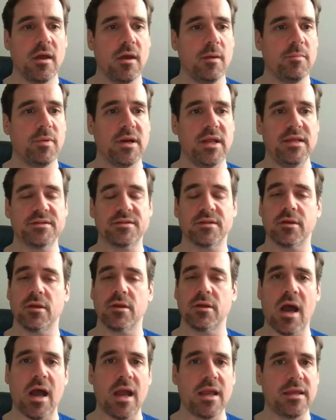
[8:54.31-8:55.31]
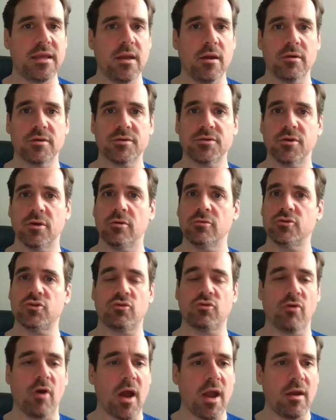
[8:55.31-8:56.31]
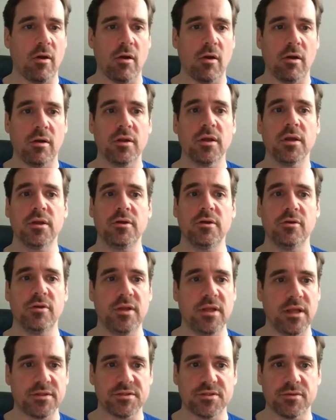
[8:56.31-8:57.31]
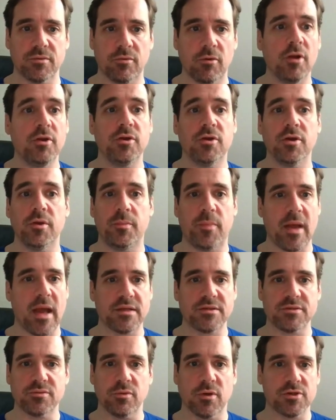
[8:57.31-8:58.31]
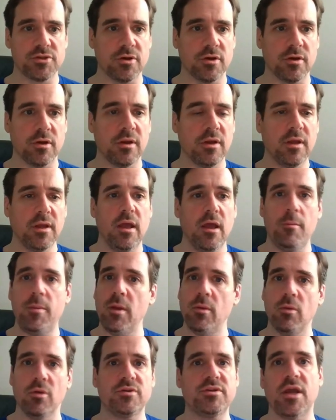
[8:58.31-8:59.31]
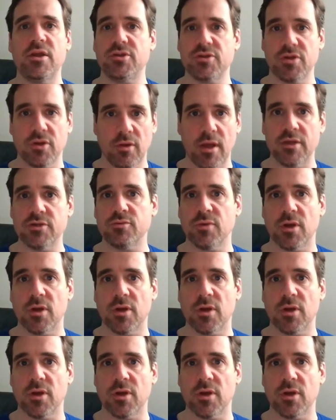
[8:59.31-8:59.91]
but he's high character, try hard, good against the run, good pass rusher. He'll be a rotational edge